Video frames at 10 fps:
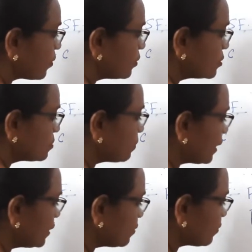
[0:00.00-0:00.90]
this
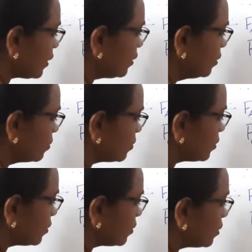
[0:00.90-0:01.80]
minus 10,
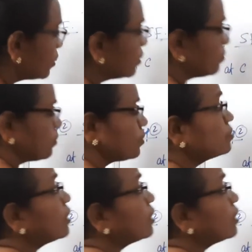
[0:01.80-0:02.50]
because